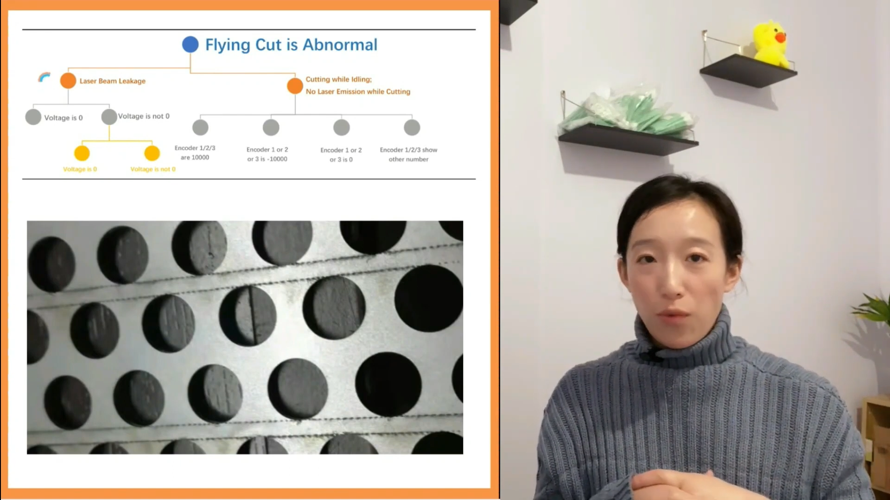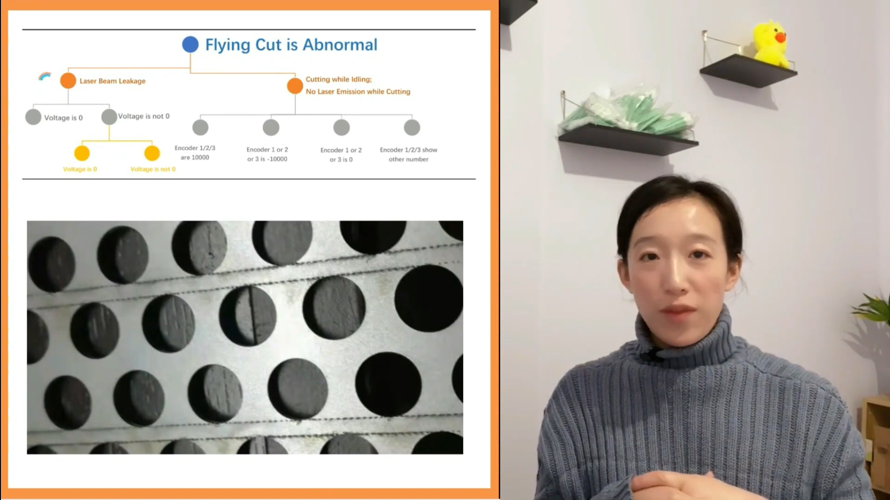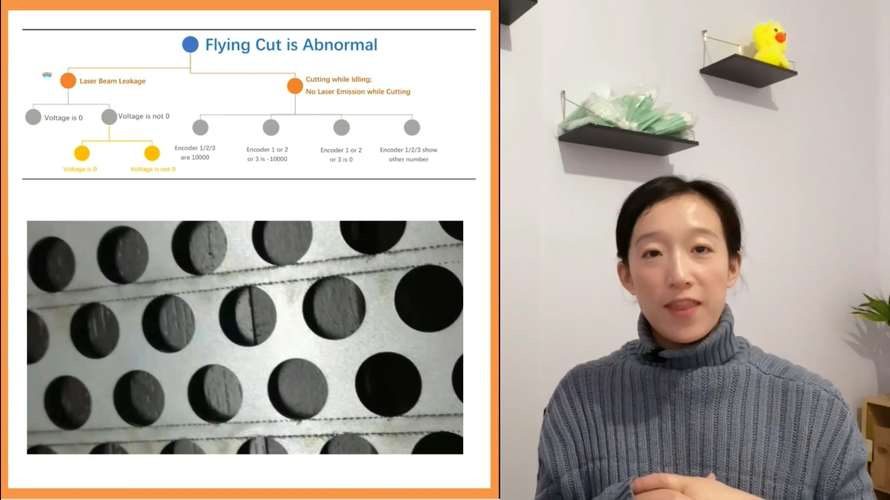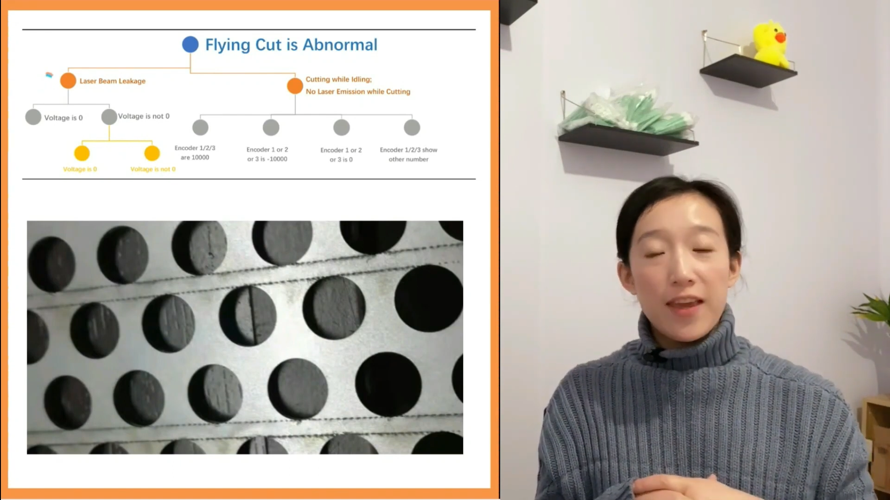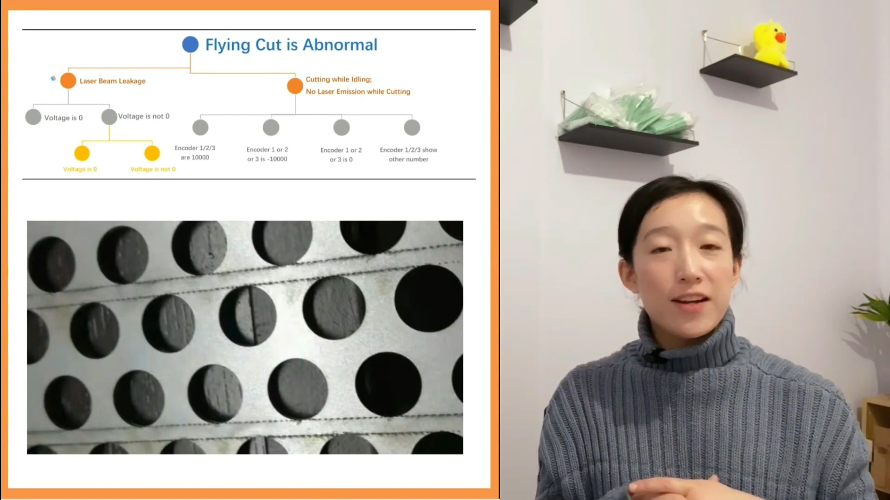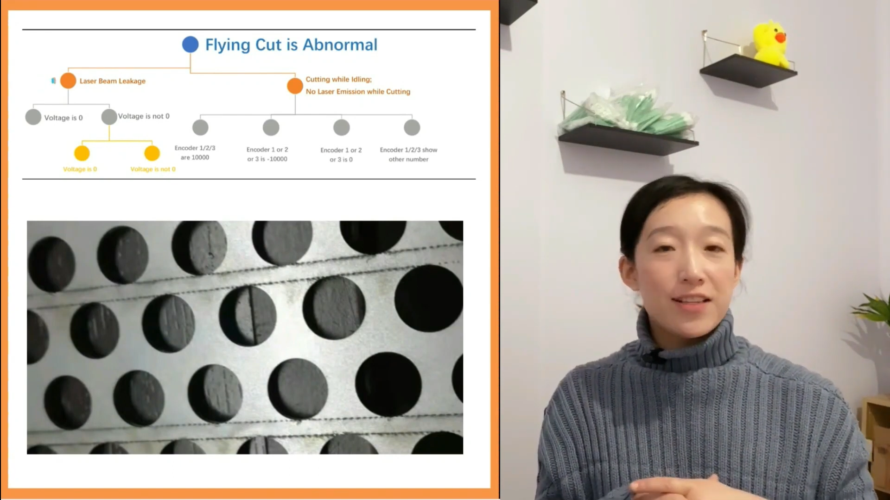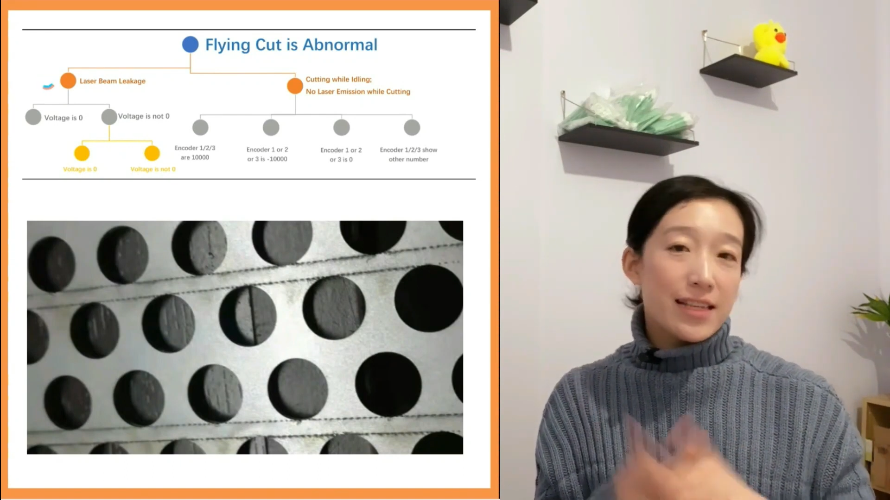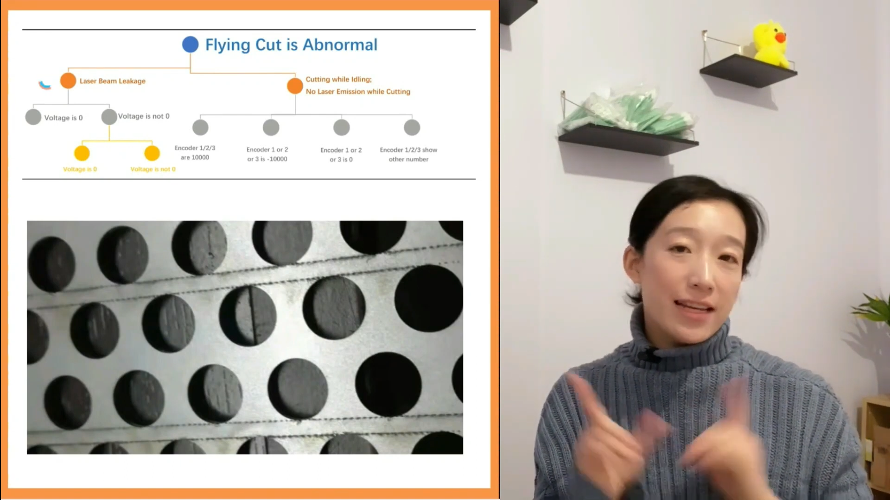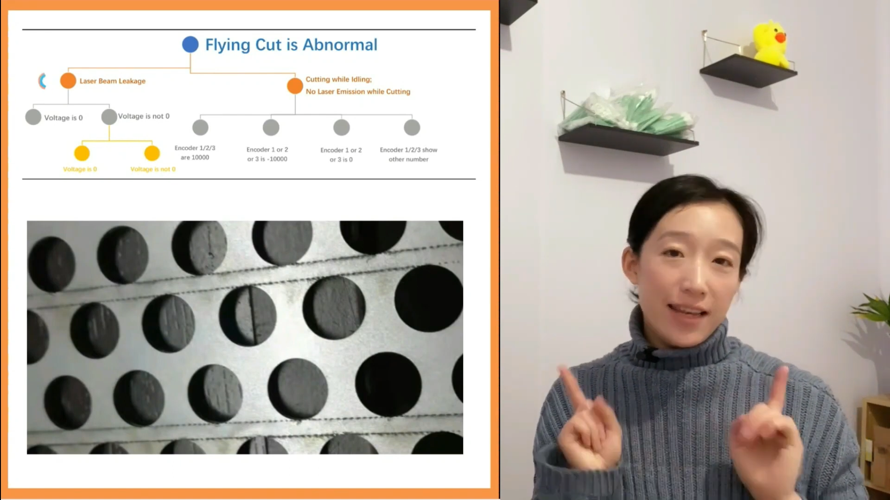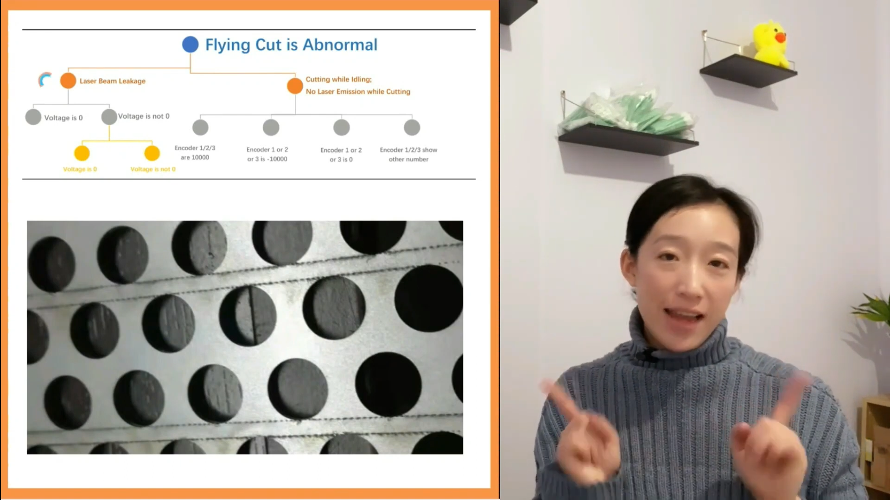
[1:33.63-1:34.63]
When there is
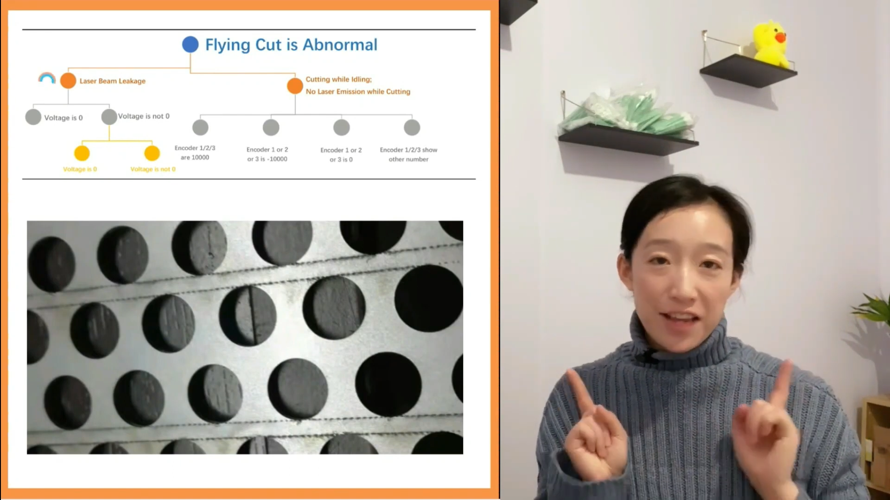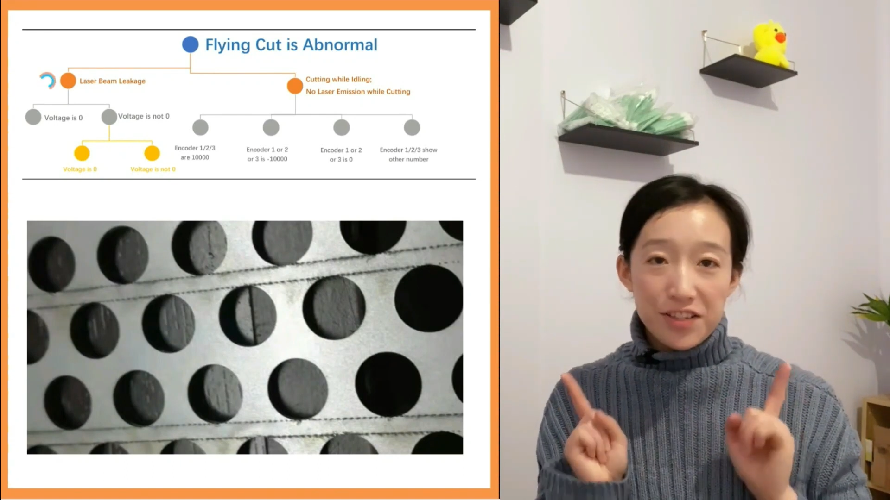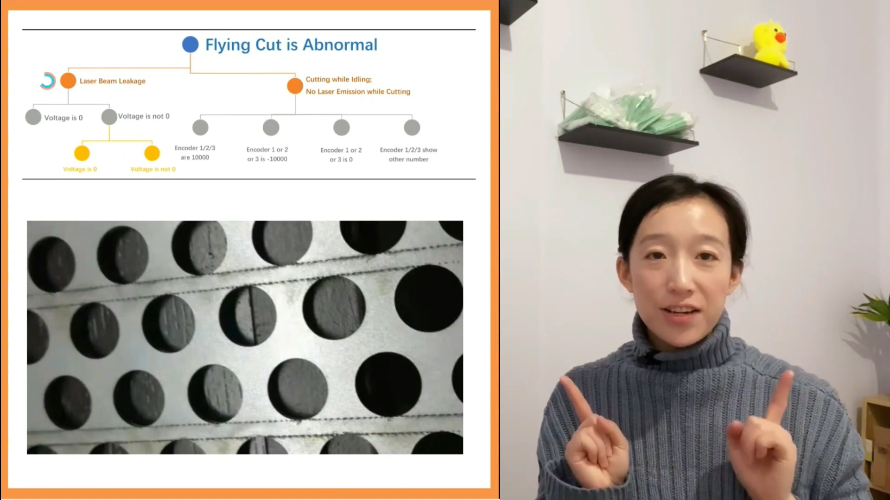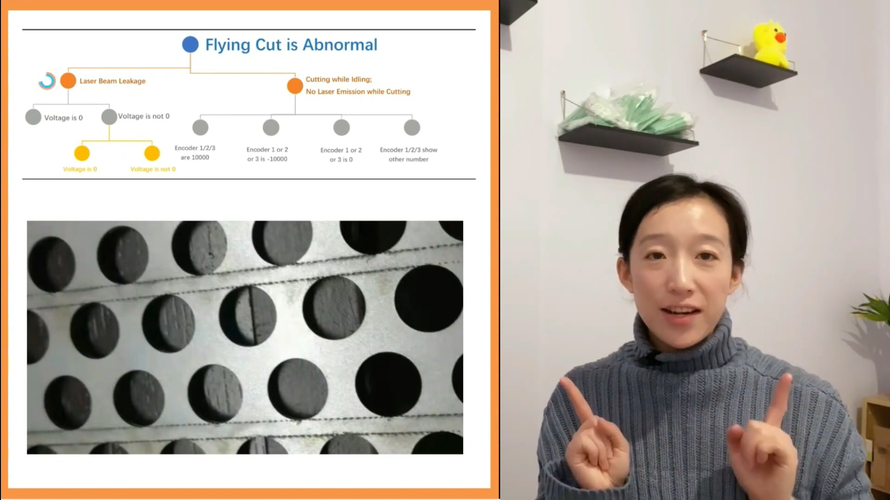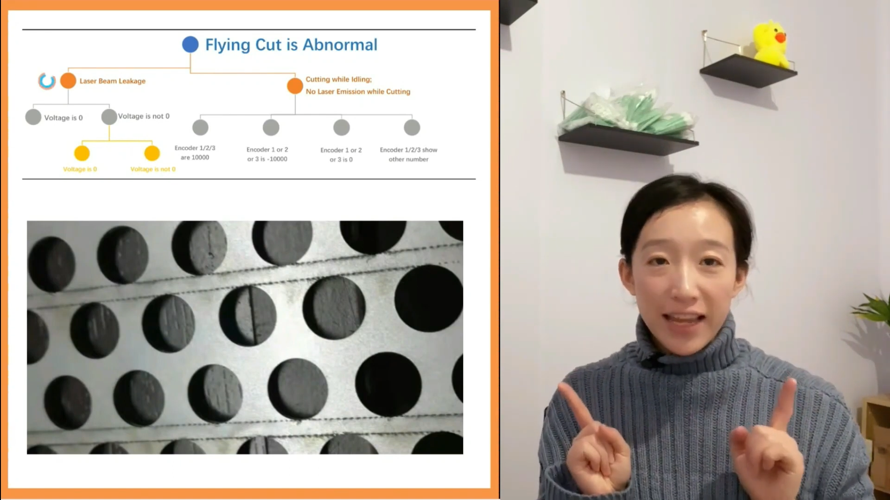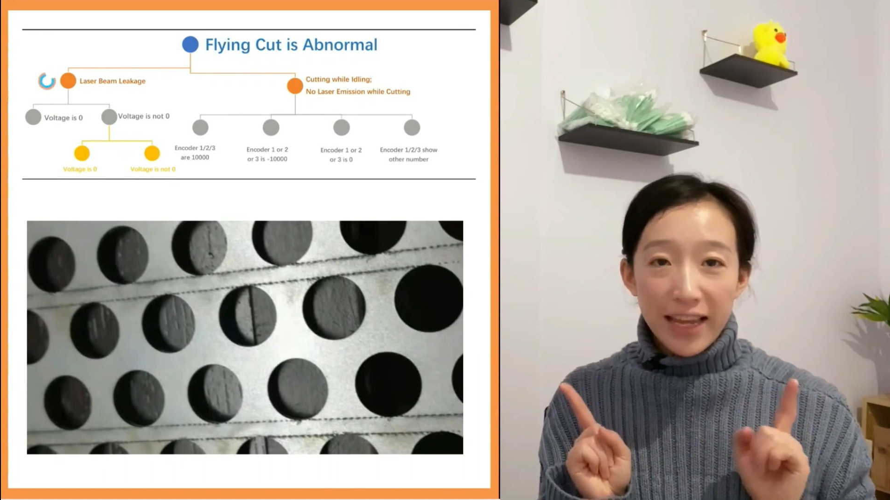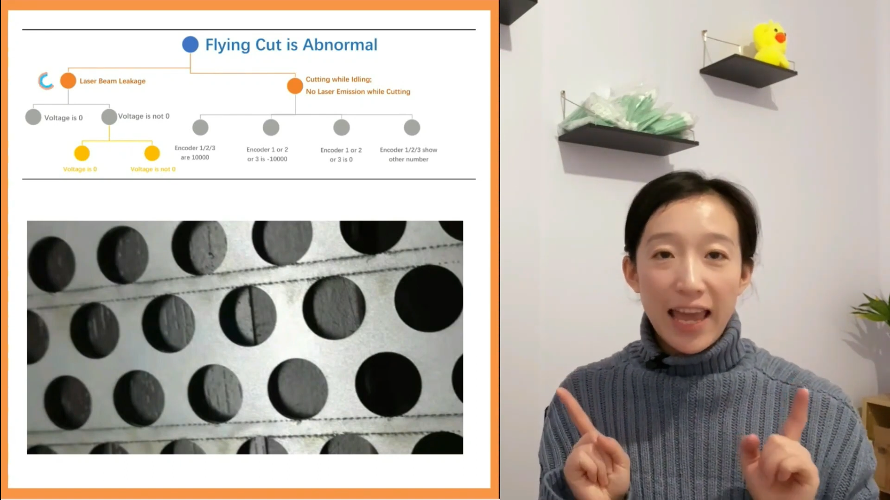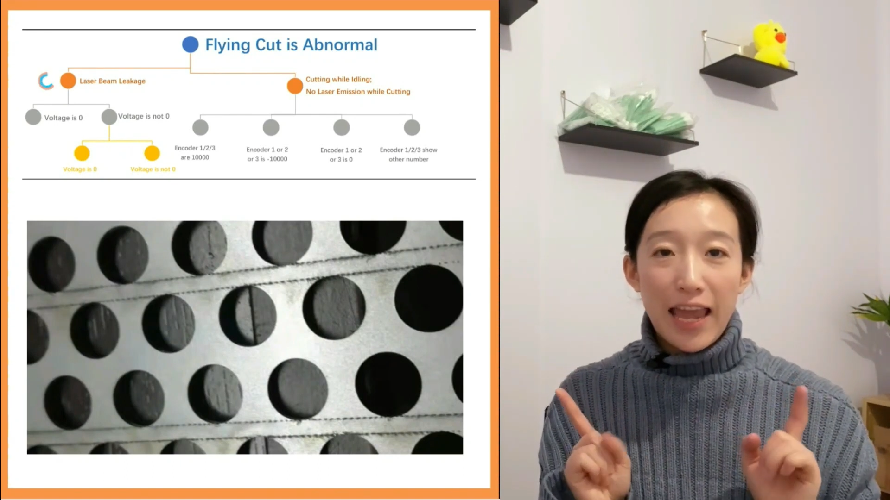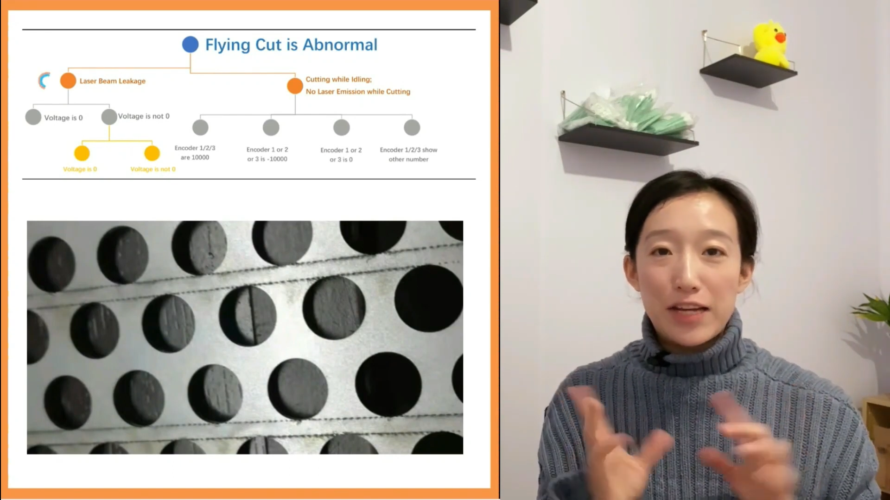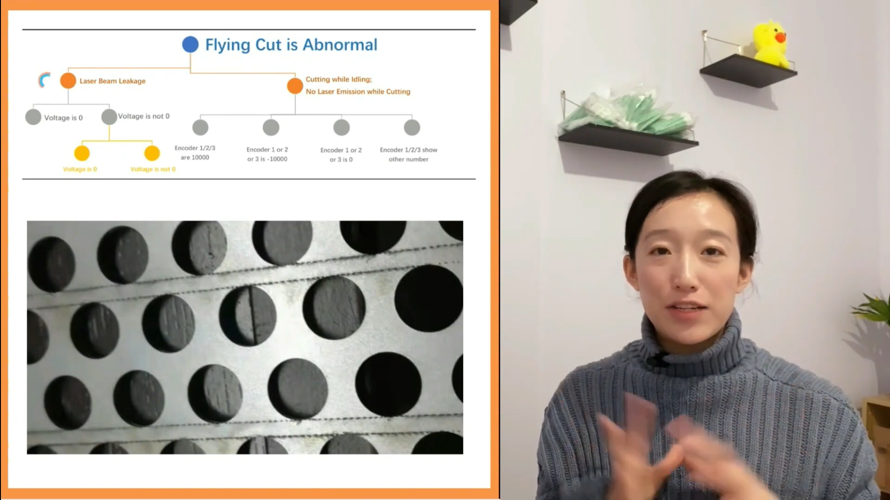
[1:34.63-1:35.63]
a laser
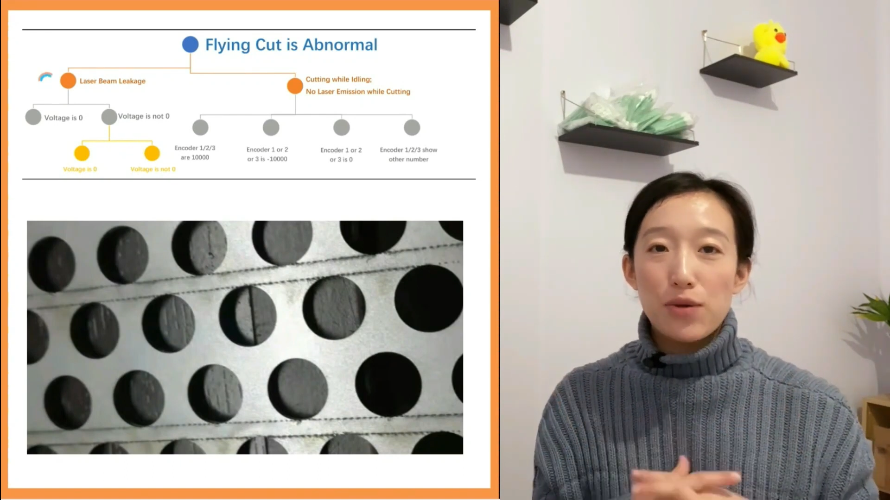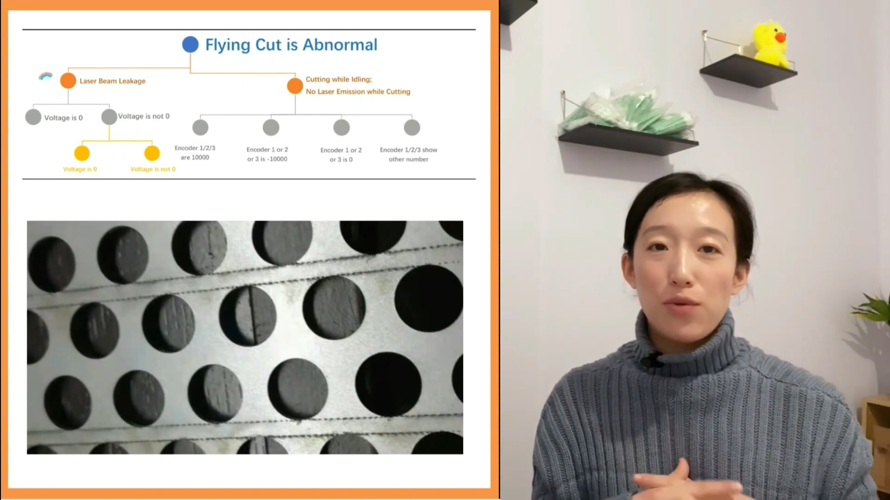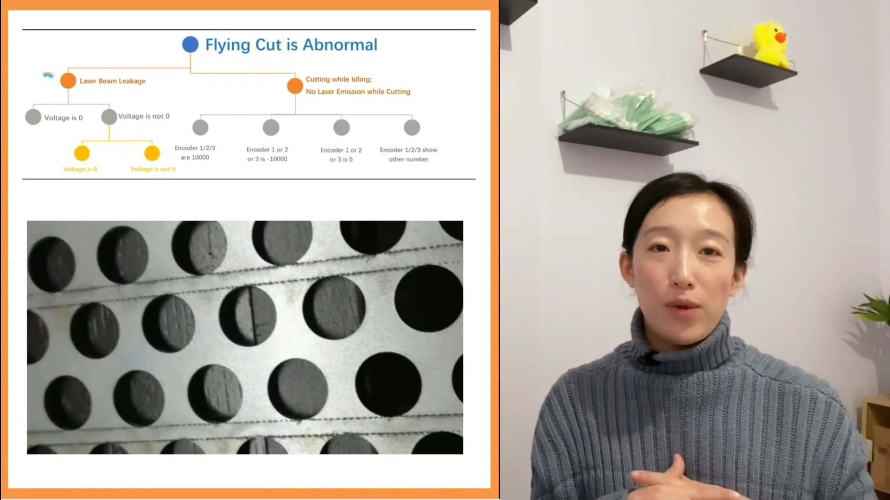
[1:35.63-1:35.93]
leakage,